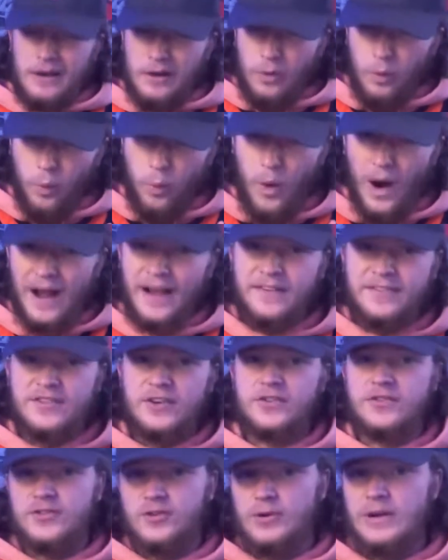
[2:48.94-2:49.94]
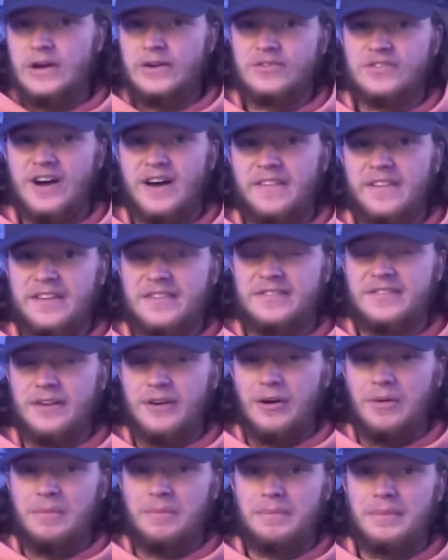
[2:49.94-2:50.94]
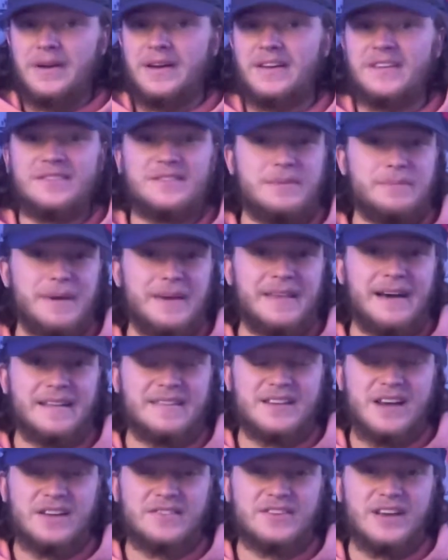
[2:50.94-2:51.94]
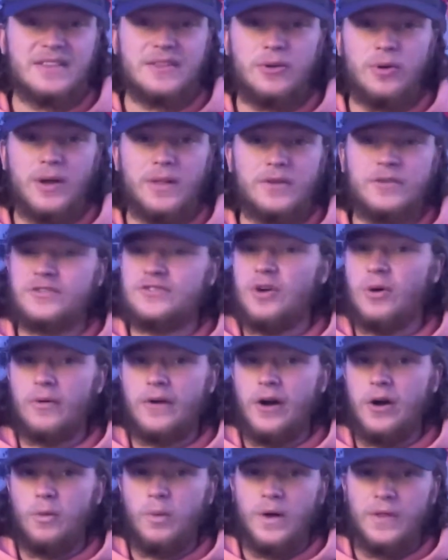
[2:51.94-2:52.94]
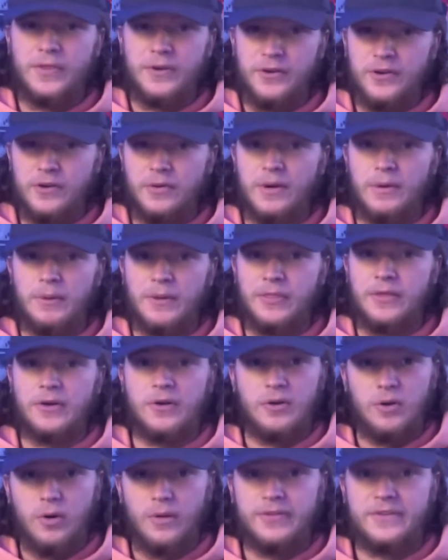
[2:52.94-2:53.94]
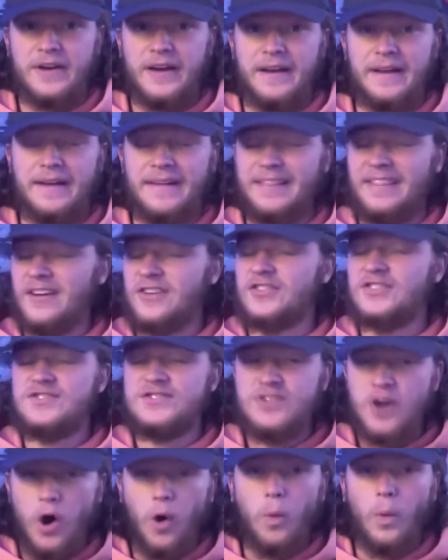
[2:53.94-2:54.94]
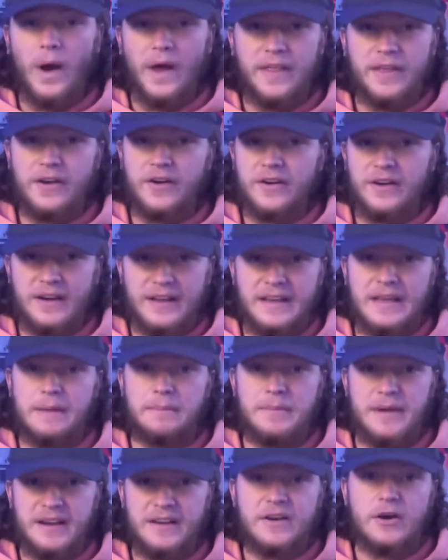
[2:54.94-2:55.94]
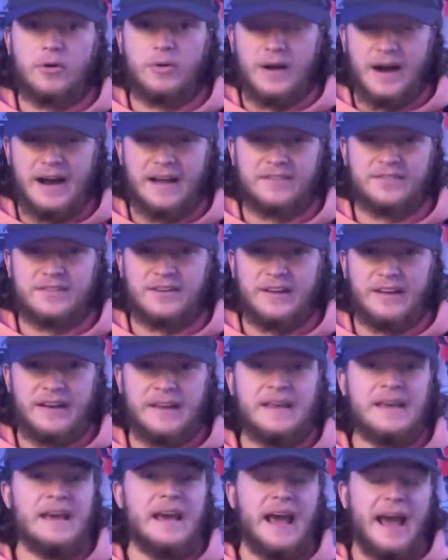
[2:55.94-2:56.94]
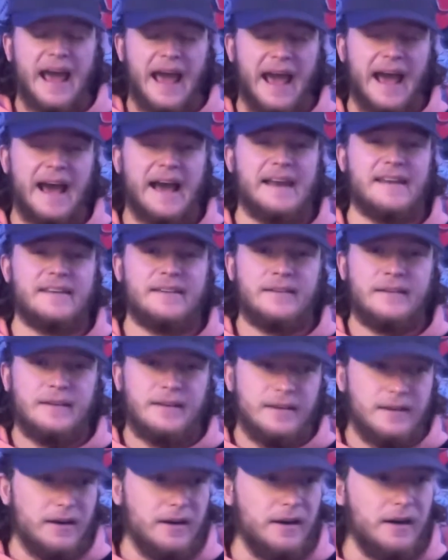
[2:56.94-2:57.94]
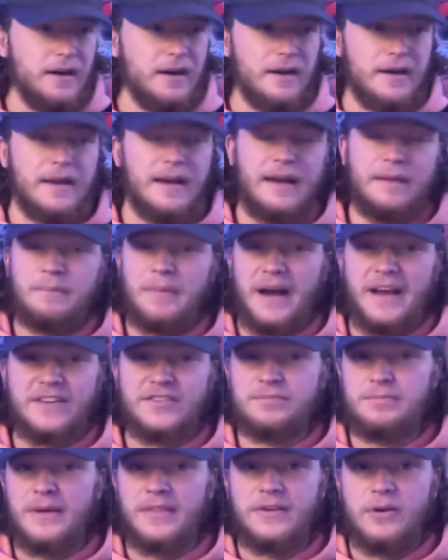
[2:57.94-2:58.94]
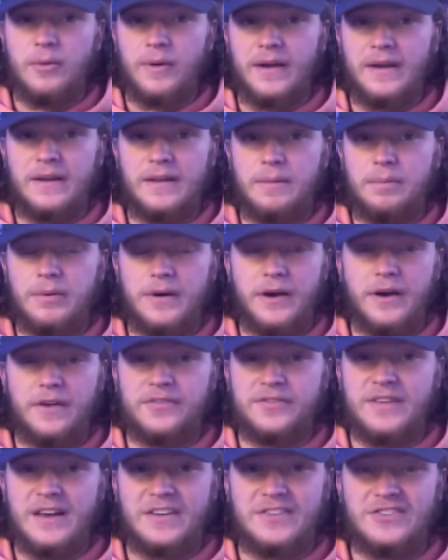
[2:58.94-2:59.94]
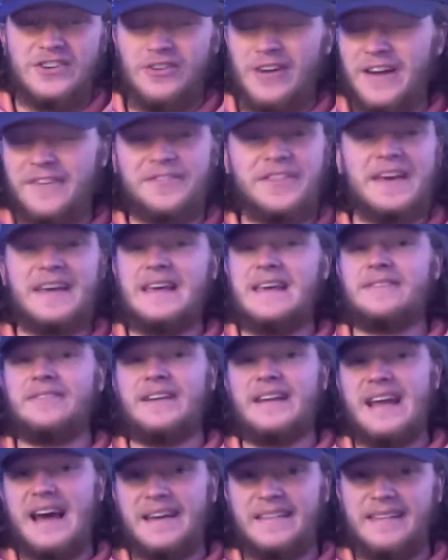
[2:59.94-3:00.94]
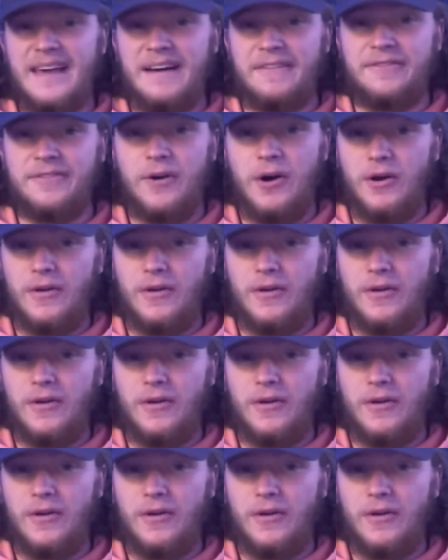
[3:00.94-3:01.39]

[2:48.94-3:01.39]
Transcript: Why is there 2 years on this deal? Because to me, that sounds like the Oilers don't know what they're doing with their goaltending. There's no way they're going to keep Mikko Koskinen and Mike Smith going into the playoffs next year, if they even get that far.